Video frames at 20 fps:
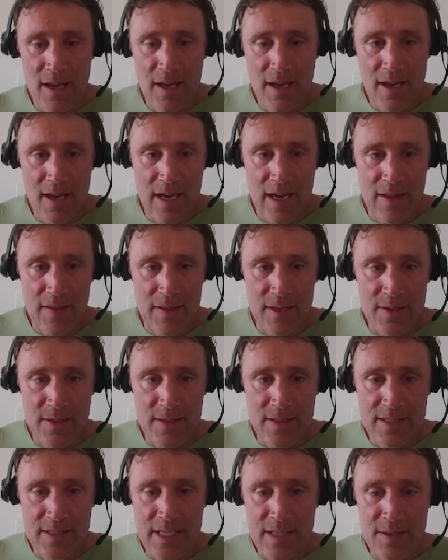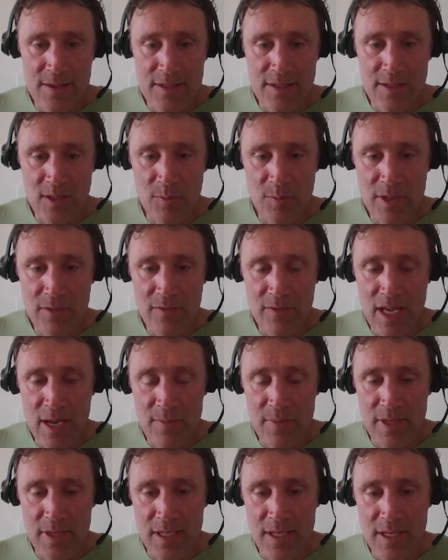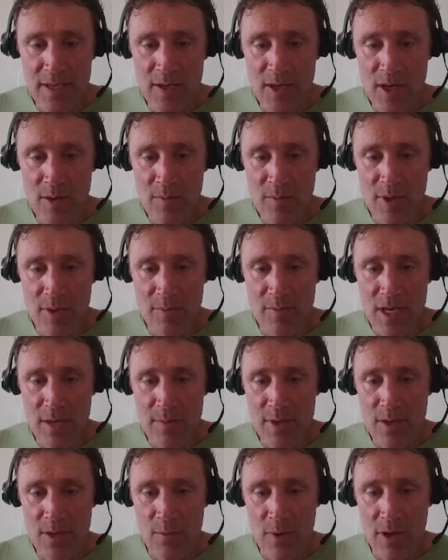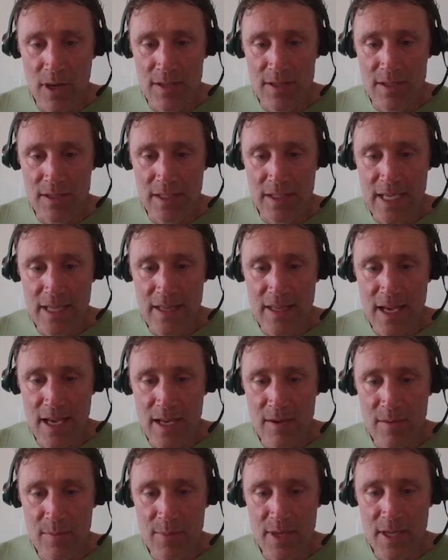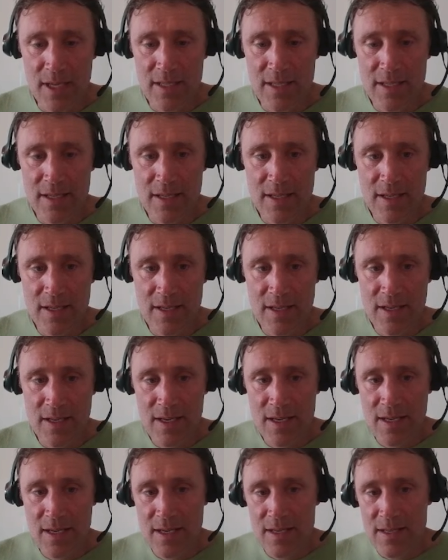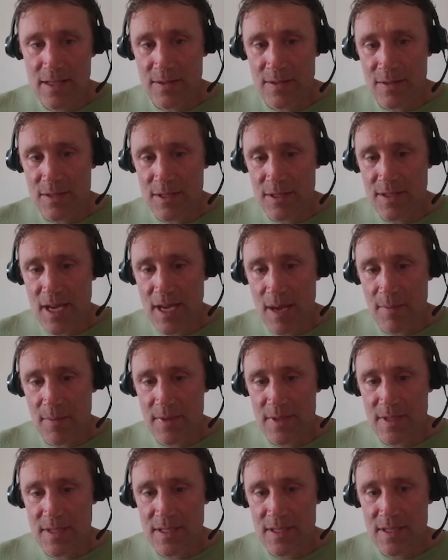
And then you can see there's a little pivot happening here, but maybe you want to delay that a bit. So it just happens